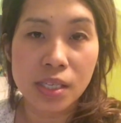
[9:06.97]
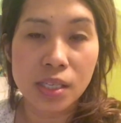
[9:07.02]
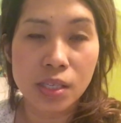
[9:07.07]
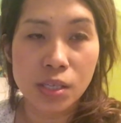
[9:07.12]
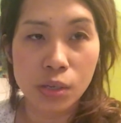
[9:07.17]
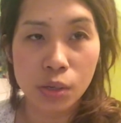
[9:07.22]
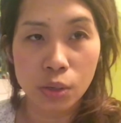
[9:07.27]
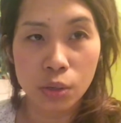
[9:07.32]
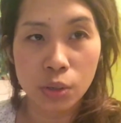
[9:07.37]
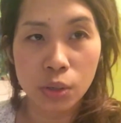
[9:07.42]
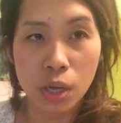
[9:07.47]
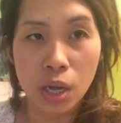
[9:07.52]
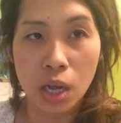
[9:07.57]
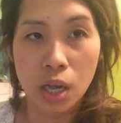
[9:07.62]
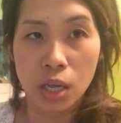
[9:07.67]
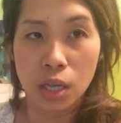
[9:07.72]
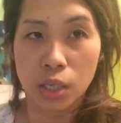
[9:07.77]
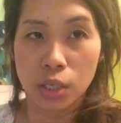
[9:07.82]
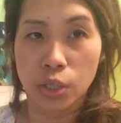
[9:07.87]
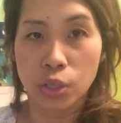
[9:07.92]
So
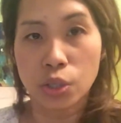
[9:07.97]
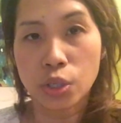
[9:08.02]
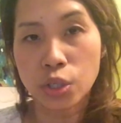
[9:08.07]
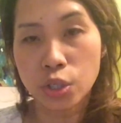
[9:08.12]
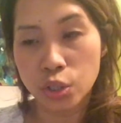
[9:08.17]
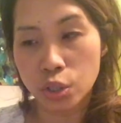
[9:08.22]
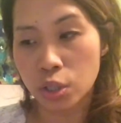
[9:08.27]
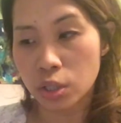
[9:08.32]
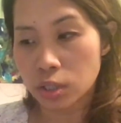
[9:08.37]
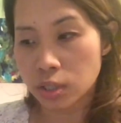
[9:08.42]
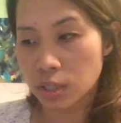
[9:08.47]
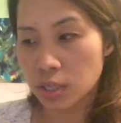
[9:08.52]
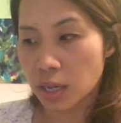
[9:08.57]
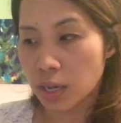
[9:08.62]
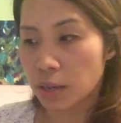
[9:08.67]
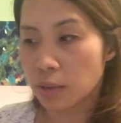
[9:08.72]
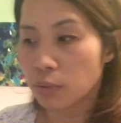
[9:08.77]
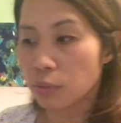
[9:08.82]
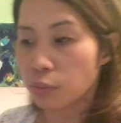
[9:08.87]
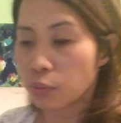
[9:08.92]
you should
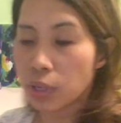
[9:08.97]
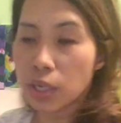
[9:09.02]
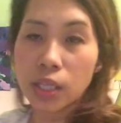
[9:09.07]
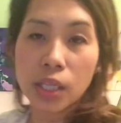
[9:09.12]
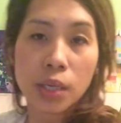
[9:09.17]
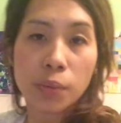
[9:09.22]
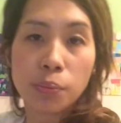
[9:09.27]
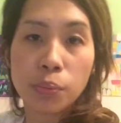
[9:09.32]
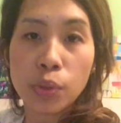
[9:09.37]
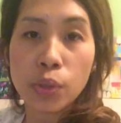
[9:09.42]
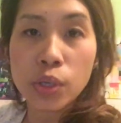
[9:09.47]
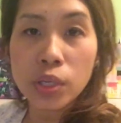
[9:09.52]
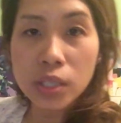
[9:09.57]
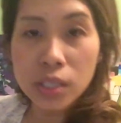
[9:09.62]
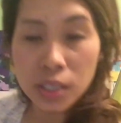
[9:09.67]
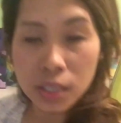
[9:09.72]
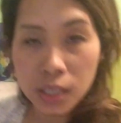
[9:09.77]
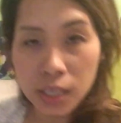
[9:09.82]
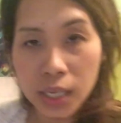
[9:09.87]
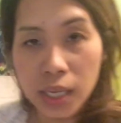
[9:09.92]
really
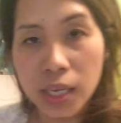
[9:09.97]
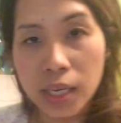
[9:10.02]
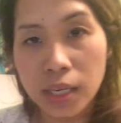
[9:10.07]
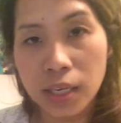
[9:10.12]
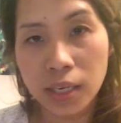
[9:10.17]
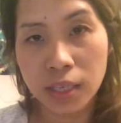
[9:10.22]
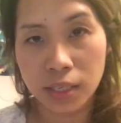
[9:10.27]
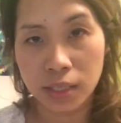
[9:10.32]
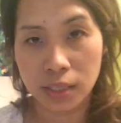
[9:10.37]
put in